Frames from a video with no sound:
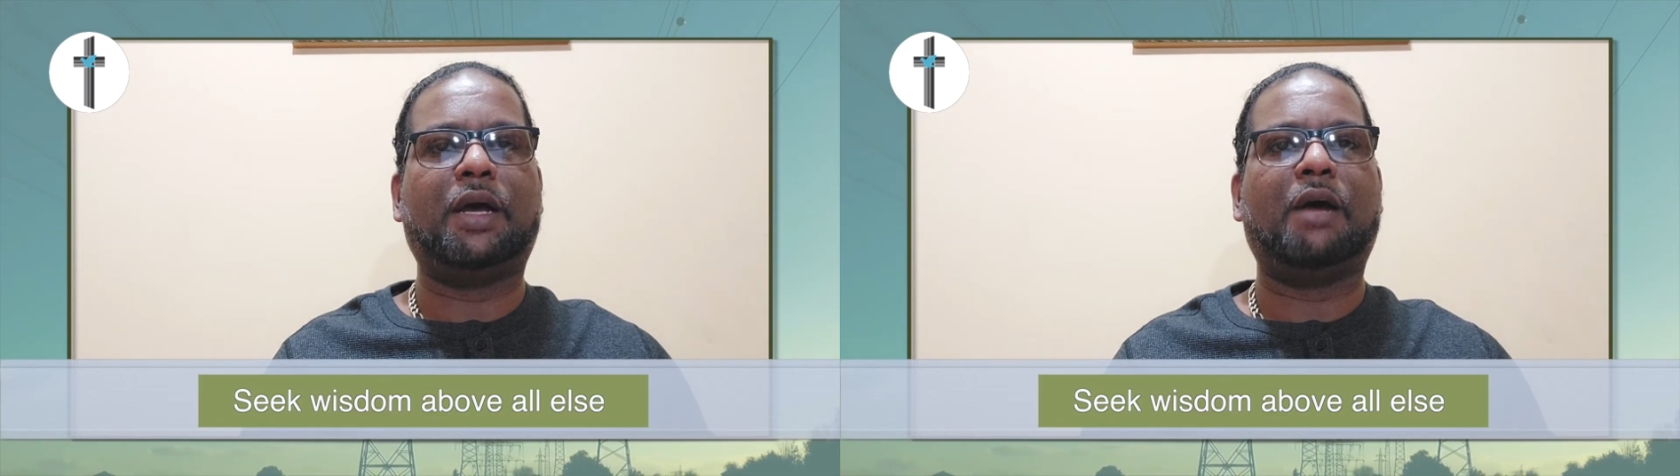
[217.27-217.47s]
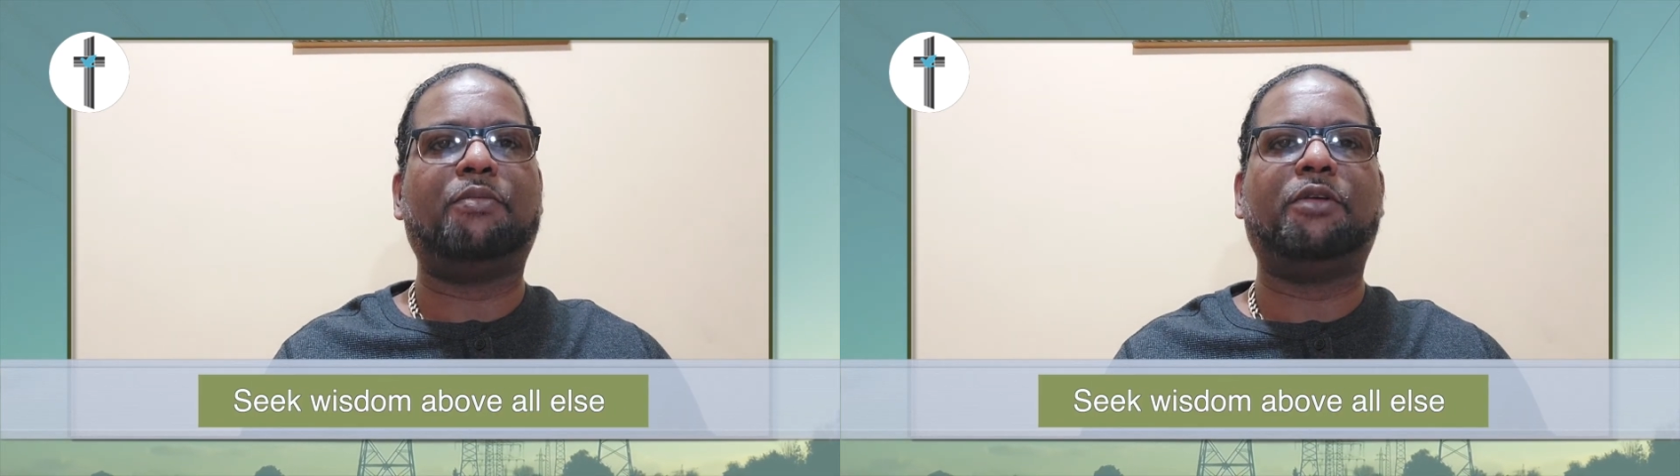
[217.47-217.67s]

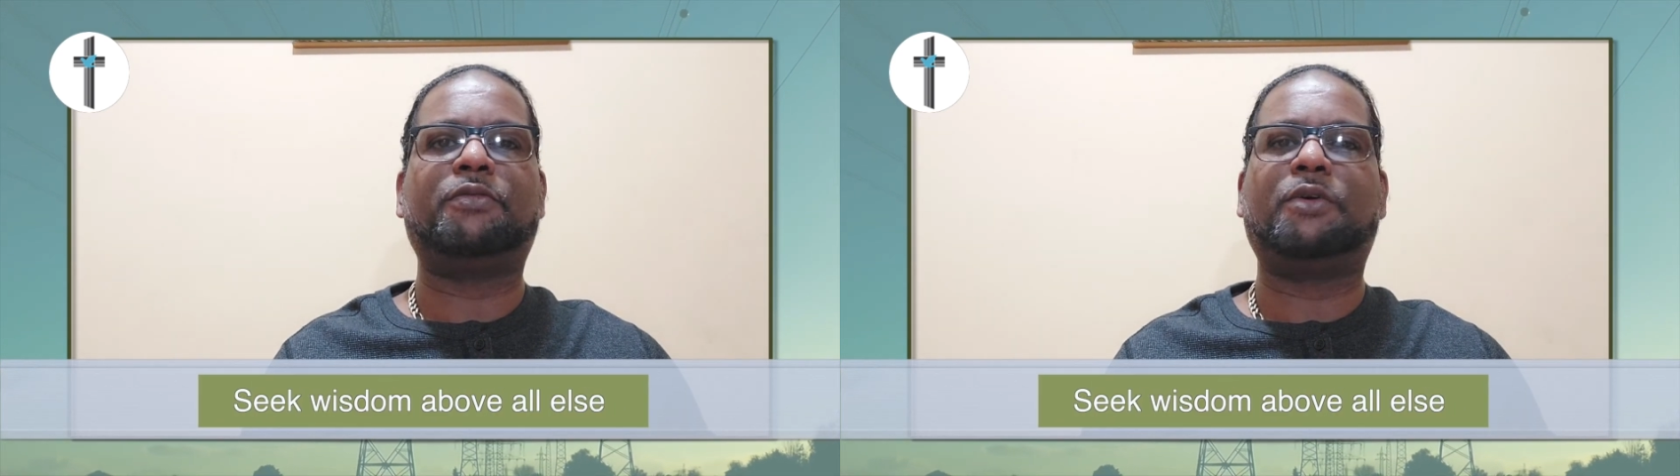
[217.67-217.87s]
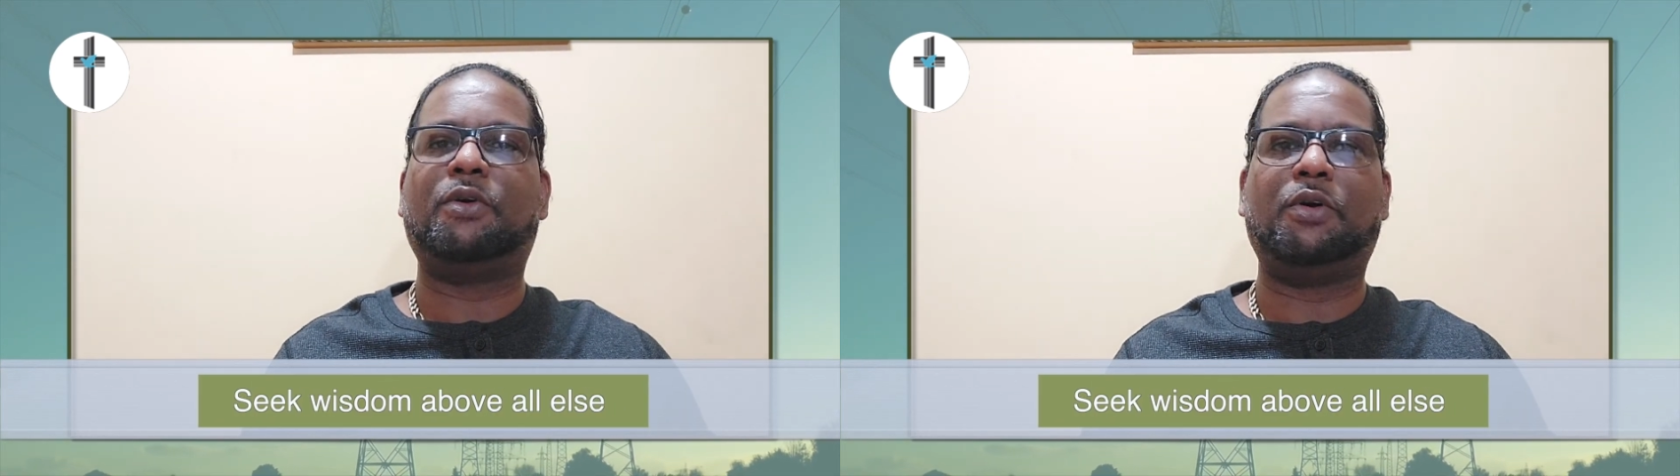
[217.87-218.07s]

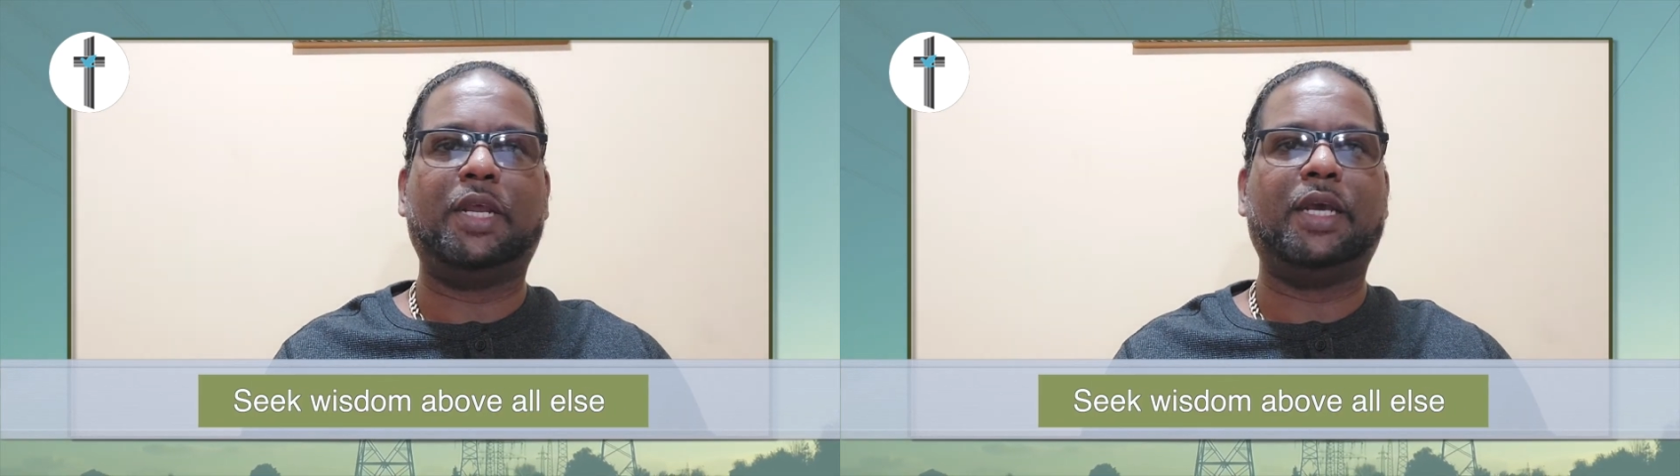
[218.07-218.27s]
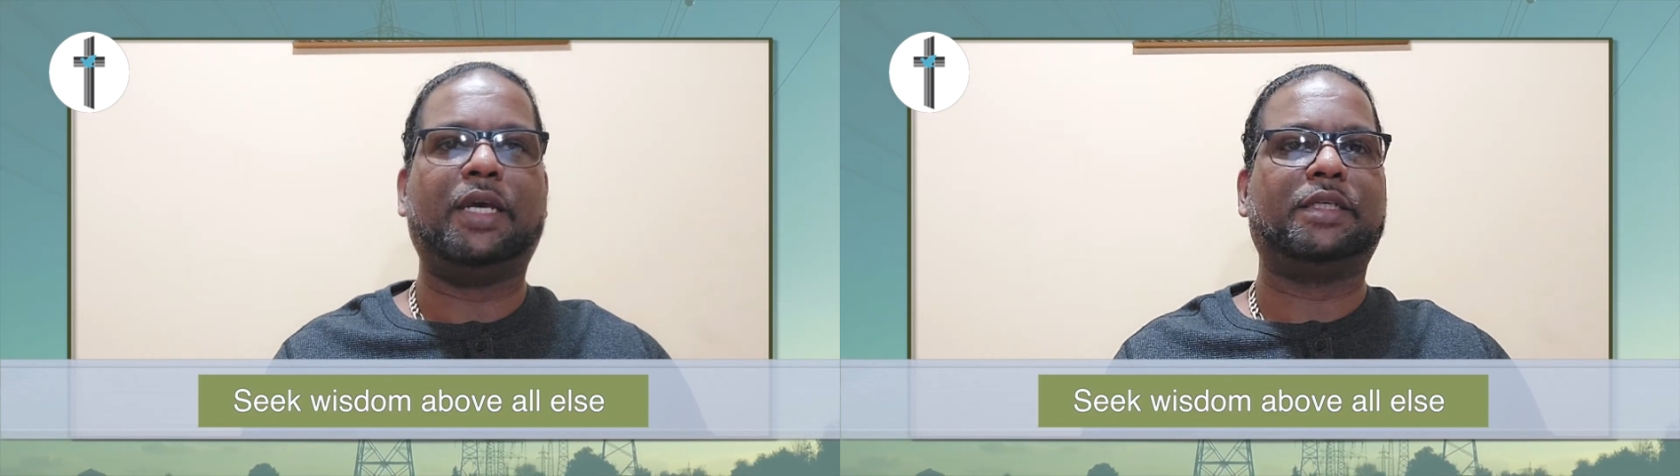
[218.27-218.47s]
above
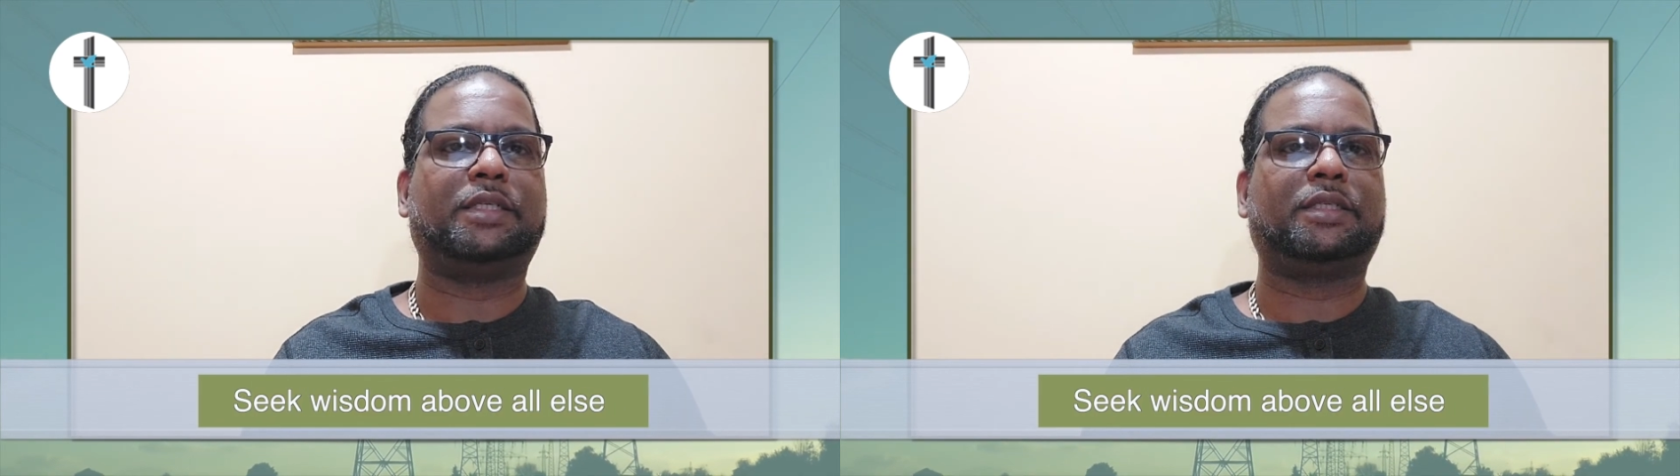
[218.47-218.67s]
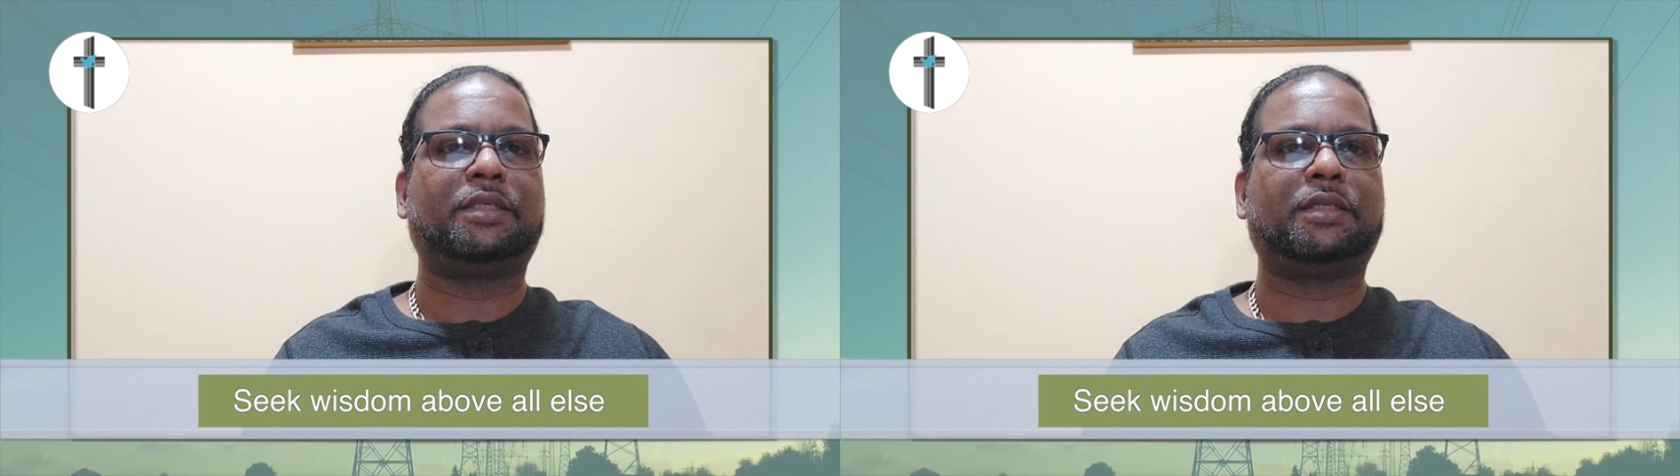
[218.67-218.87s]
all
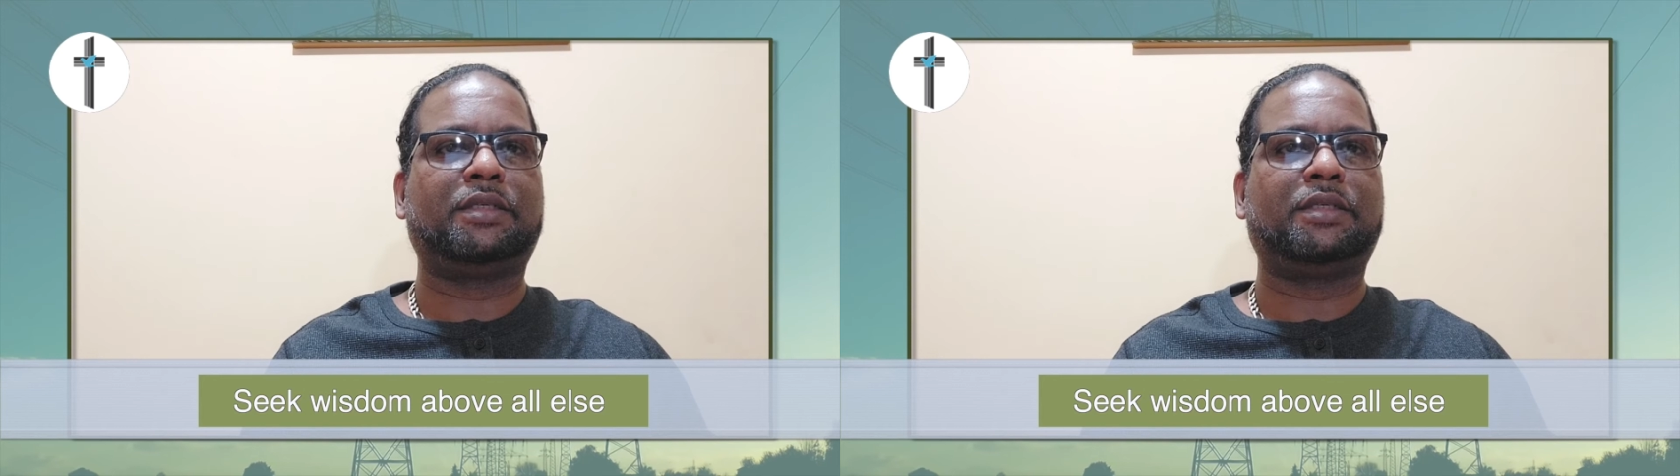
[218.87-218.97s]
else.